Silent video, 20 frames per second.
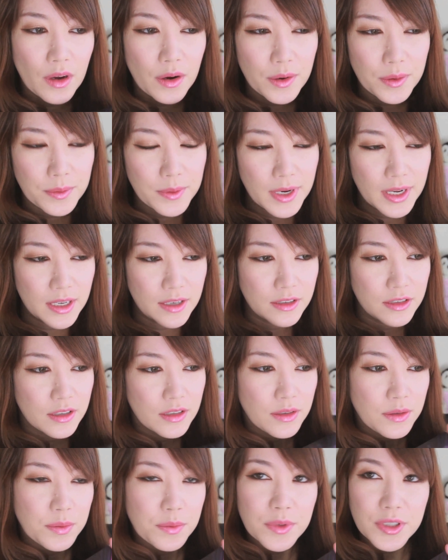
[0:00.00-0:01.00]

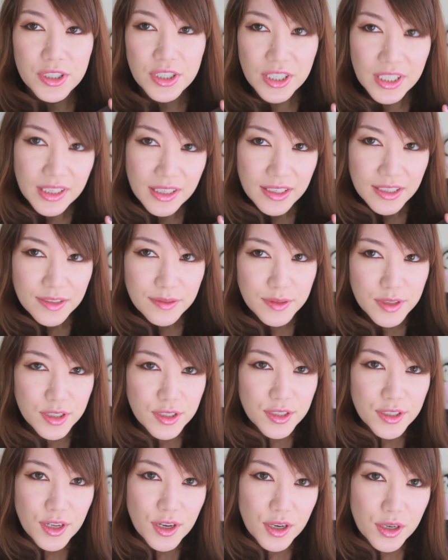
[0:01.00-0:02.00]
around where she lives,
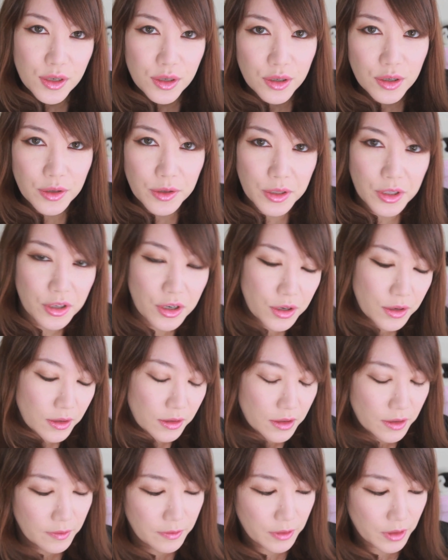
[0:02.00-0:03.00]
so you know,
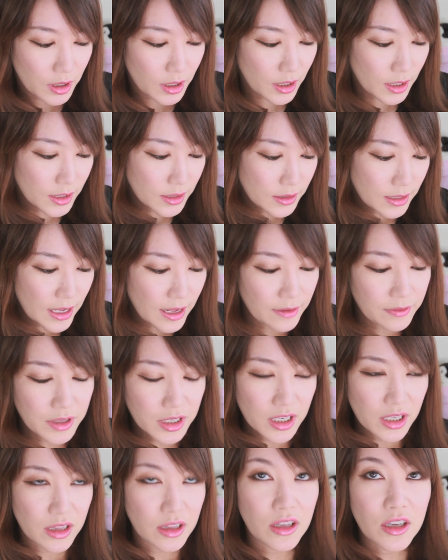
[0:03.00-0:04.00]
if you guys have
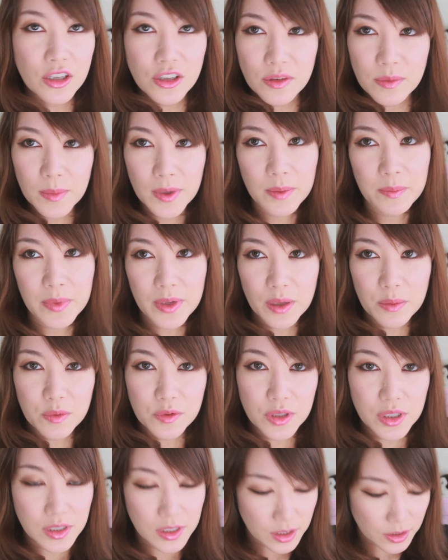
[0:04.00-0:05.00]
any luck, you might be able
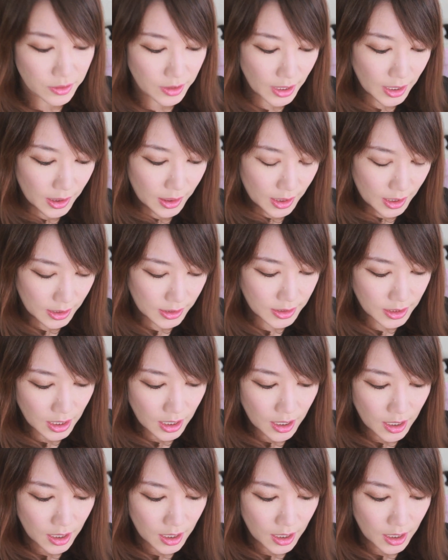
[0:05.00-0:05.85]
to still get this.